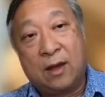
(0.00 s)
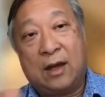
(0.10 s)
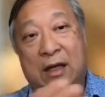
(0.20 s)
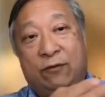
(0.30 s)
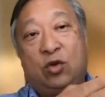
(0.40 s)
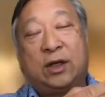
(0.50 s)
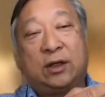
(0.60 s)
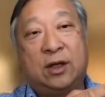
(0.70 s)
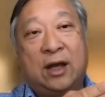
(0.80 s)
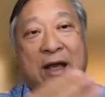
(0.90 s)
And if you
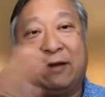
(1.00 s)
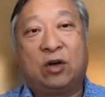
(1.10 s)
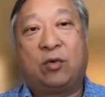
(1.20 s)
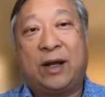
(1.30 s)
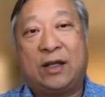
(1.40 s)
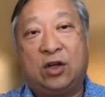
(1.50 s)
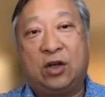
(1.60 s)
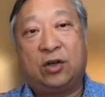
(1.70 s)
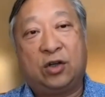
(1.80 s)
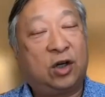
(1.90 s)
can have a great
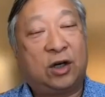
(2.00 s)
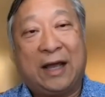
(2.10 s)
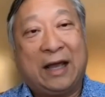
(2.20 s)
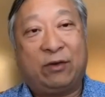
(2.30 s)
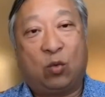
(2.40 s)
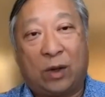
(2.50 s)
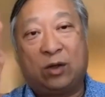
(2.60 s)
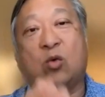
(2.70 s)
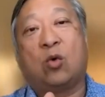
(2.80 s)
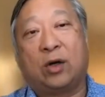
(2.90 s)
year, you got to have it
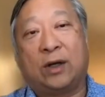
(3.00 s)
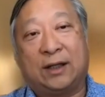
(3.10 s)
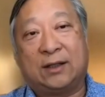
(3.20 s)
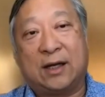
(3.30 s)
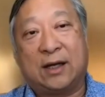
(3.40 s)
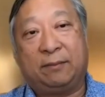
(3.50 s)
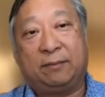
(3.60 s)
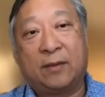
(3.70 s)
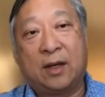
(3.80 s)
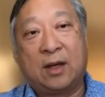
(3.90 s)
one quarter at a time.
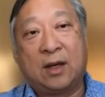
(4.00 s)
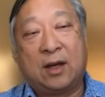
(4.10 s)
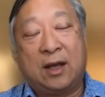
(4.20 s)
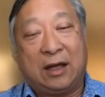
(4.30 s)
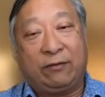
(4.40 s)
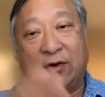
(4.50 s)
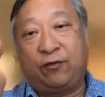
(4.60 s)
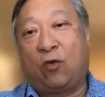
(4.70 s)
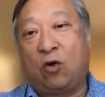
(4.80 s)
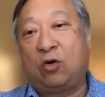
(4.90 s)
And if you have
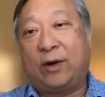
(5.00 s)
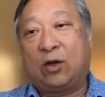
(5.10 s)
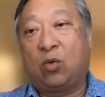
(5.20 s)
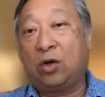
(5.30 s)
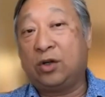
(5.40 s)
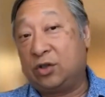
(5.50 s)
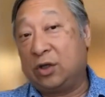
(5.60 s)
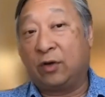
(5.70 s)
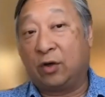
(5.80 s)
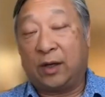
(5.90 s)
4 great quarters,
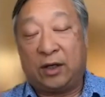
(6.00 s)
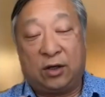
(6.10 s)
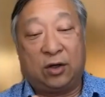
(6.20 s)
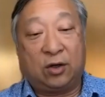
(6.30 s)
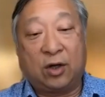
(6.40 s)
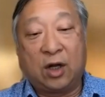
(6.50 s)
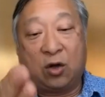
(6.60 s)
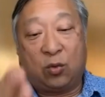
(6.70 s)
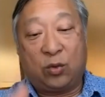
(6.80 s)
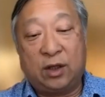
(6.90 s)
you have a great year.
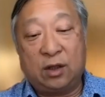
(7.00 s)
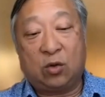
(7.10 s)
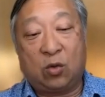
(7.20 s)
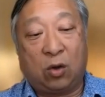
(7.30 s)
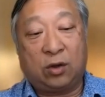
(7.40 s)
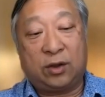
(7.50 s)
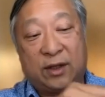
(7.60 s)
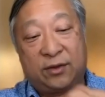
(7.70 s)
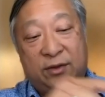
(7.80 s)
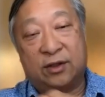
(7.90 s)
Within the quarter,
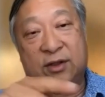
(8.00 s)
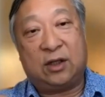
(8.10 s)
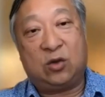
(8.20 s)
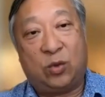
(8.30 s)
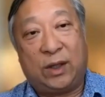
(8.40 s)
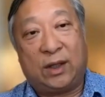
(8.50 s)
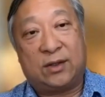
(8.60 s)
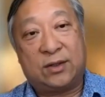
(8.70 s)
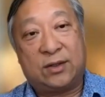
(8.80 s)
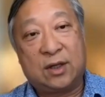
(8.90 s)
there are 13
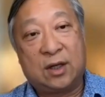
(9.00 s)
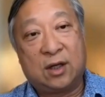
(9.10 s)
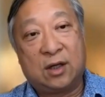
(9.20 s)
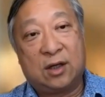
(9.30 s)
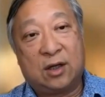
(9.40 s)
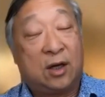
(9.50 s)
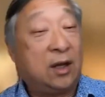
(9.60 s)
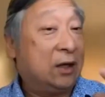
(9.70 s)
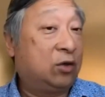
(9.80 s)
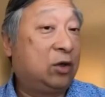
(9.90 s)
weeks.
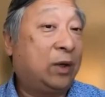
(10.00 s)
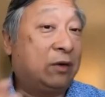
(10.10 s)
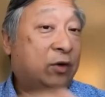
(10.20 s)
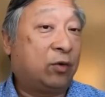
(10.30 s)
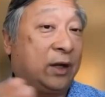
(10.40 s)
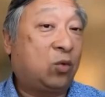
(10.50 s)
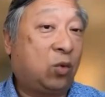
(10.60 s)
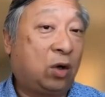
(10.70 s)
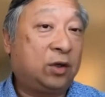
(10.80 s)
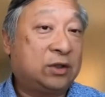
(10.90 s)
And the only way to have a great
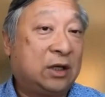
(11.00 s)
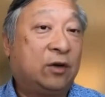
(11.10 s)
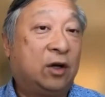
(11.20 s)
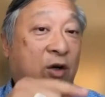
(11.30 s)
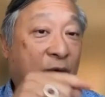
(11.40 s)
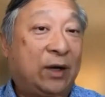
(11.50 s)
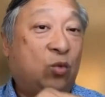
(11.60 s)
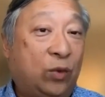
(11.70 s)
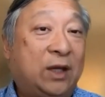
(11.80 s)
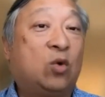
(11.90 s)
quarter is to have a great
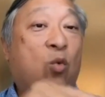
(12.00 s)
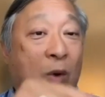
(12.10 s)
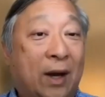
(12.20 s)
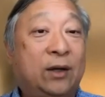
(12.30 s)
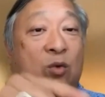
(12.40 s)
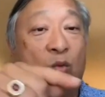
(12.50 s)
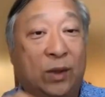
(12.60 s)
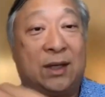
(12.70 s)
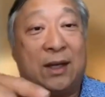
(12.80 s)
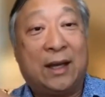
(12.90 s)
week, 1
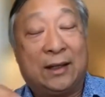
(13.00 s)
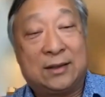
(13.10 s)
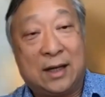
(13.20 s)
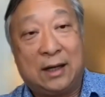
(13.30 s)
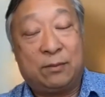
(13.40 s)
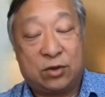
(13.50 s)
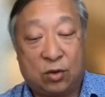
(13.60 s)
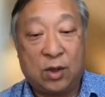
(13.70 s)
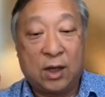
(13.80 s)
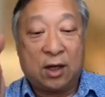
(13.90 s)
week at a time.
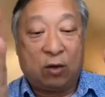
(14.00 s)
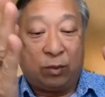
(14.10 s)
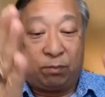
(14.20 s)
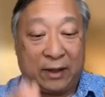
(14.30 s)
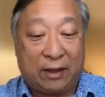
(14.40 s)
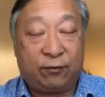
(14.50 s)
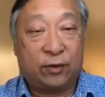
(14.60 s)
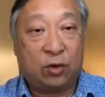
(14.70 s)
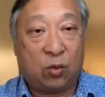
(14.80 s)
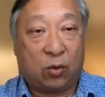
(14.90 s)
So we plan for
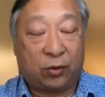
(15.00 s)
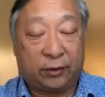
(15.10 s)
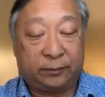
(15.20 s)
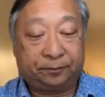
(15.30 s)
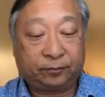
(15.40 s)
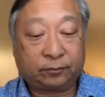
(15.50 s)
the quarter.